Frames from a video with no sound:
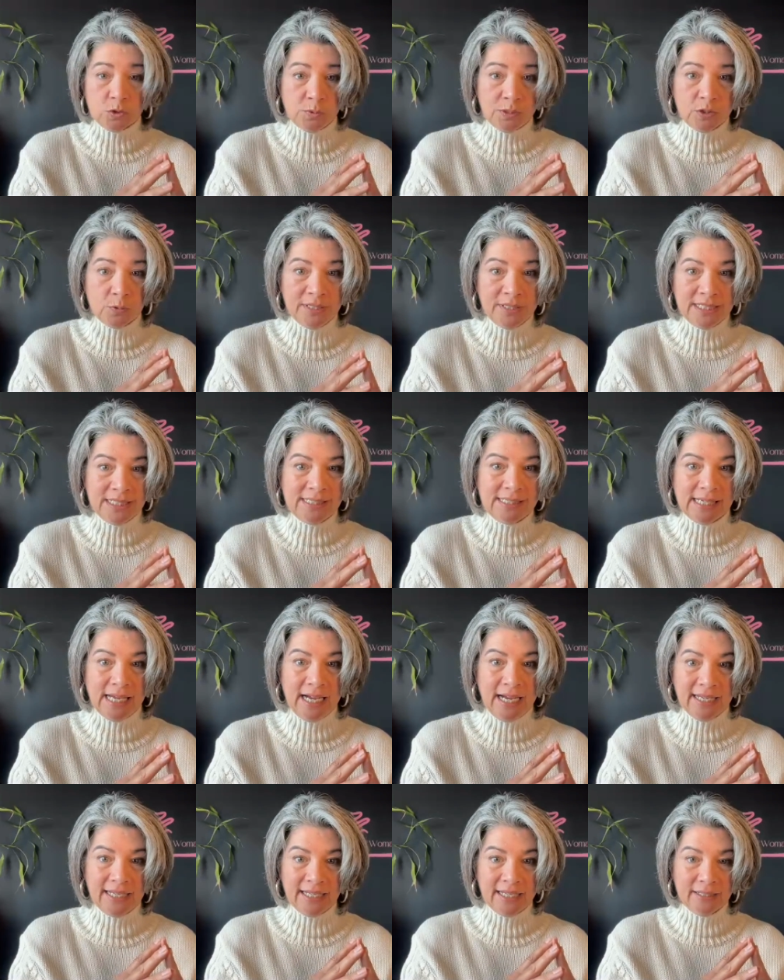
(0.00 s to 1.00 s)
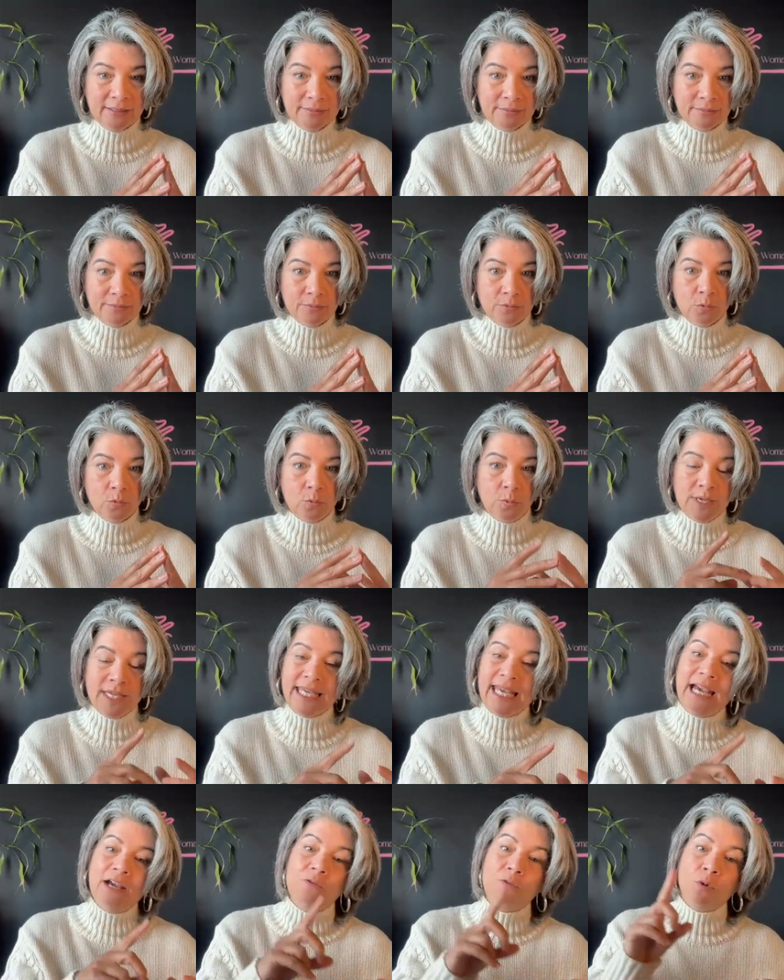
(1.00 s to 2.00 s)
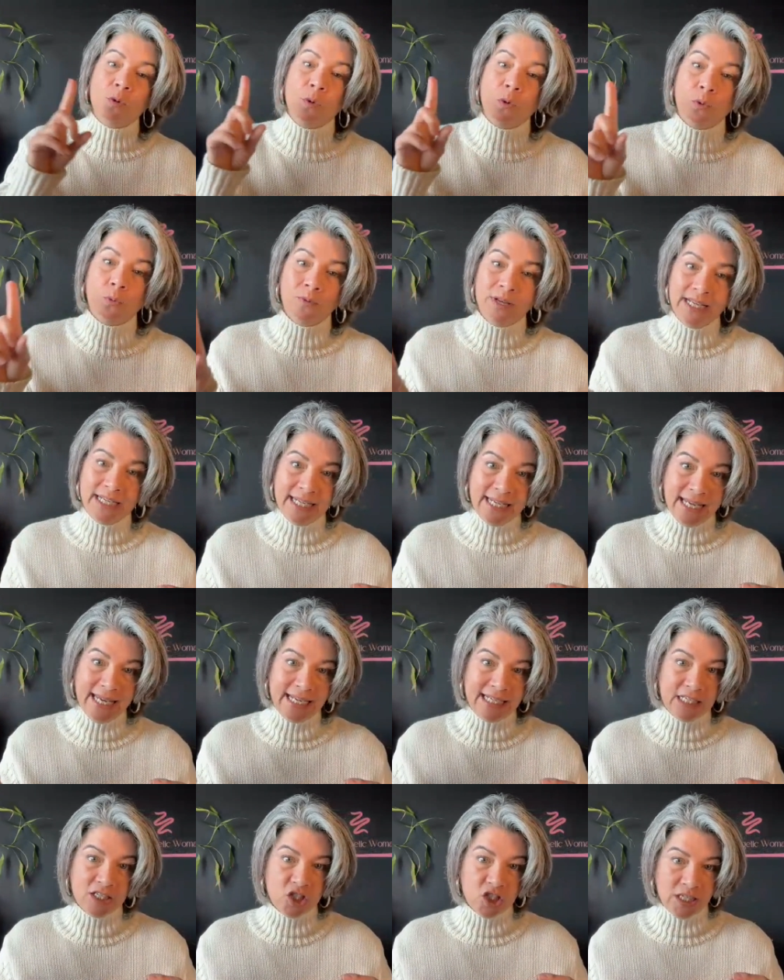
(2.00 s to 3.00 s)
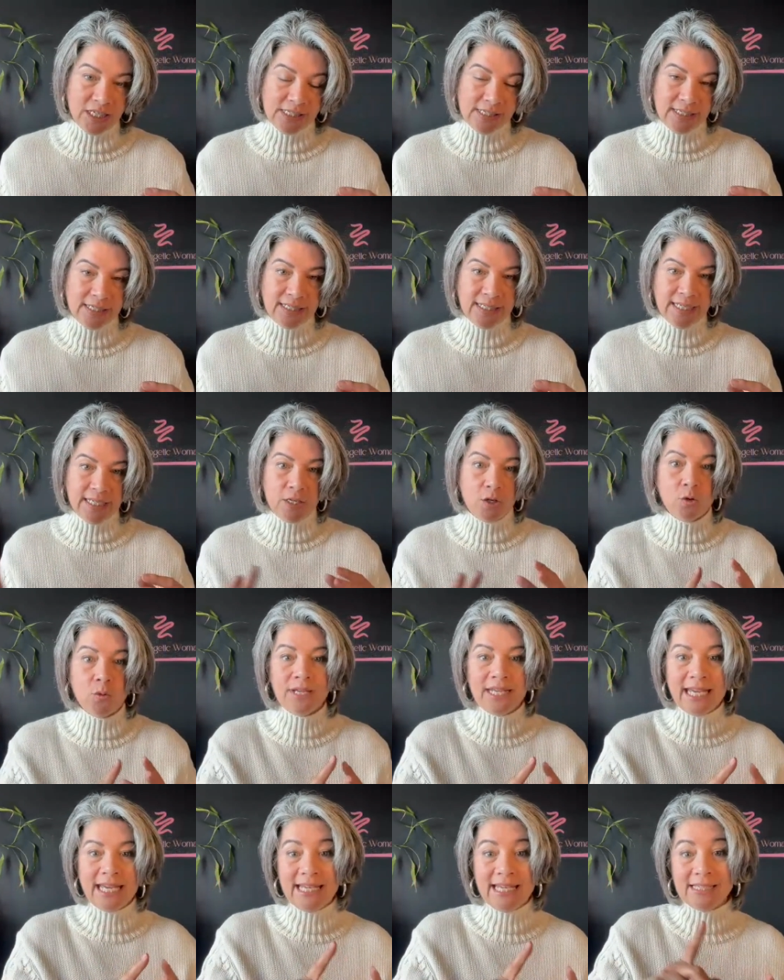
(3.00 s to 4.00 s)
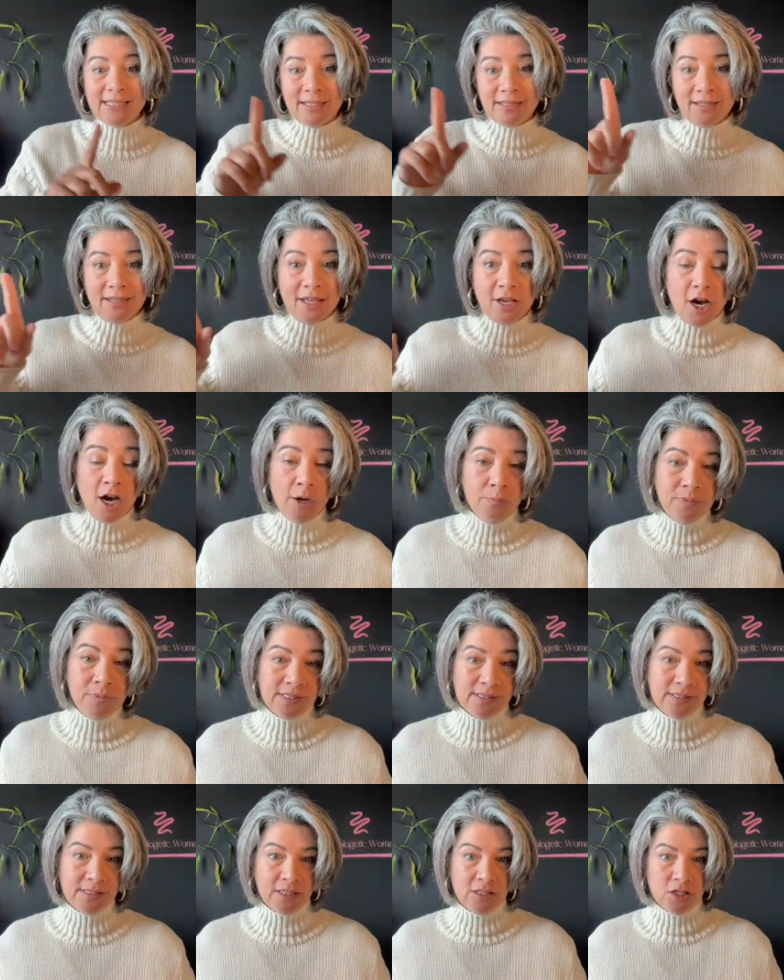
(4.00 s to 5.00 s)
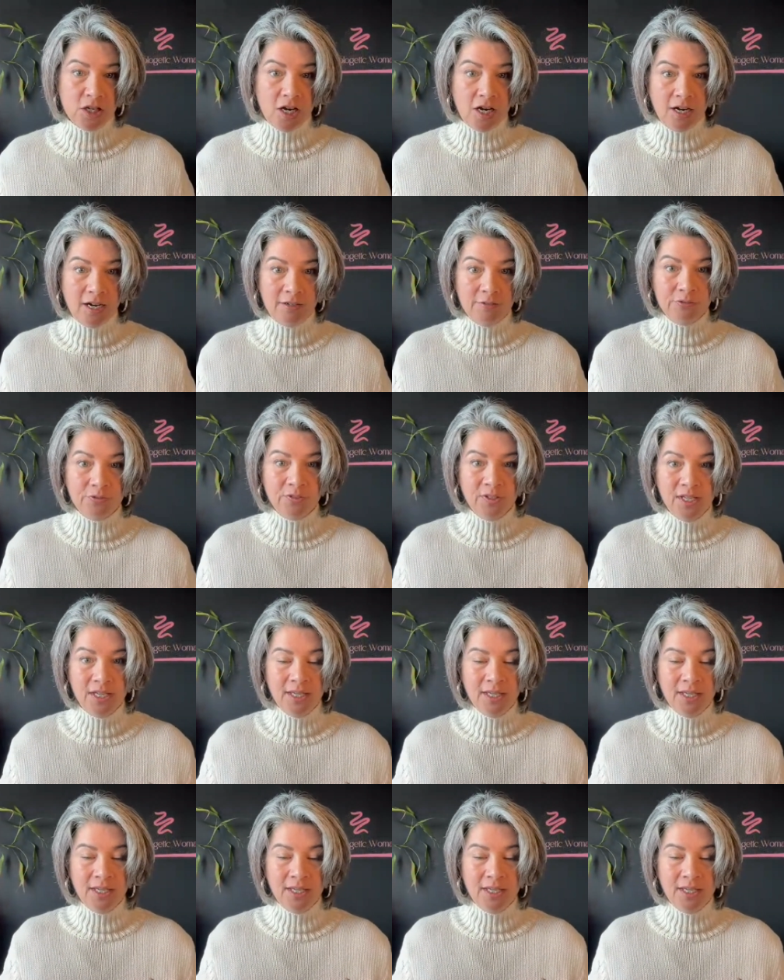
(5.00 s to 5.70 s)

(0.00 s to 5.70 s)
what we desire, we have already energetically created the opposite of.